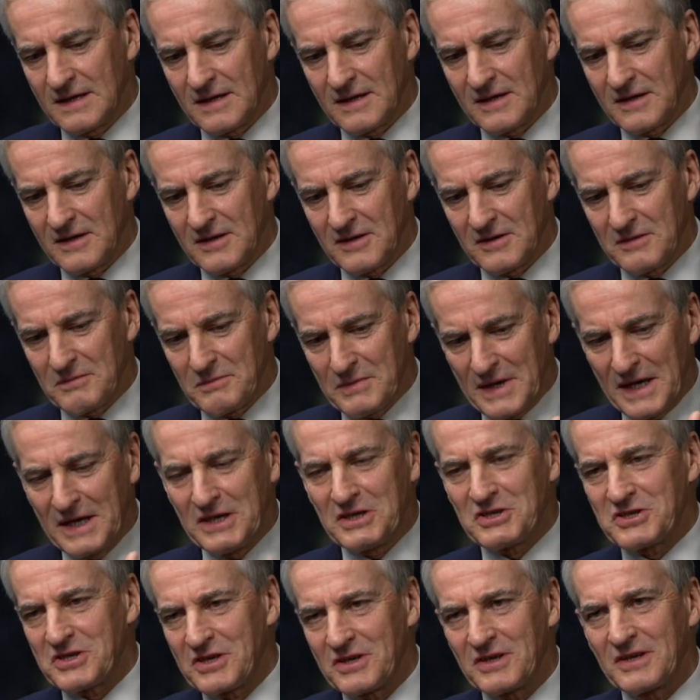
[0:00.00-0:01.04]
uh,
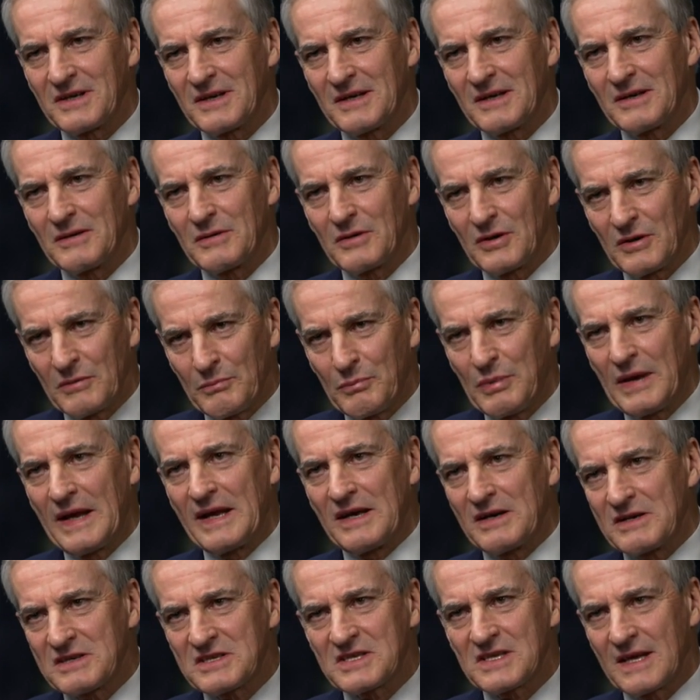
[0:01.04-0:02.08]
major uh,
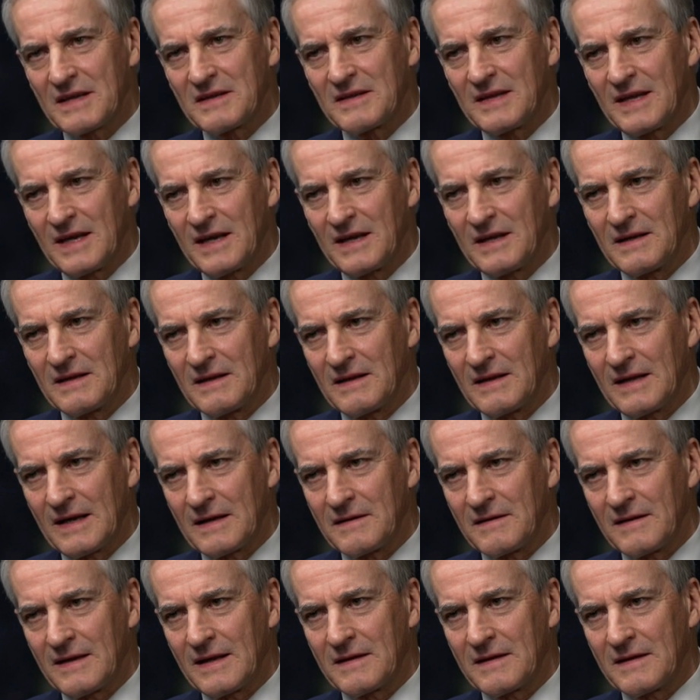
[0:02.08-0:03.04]
players that they that,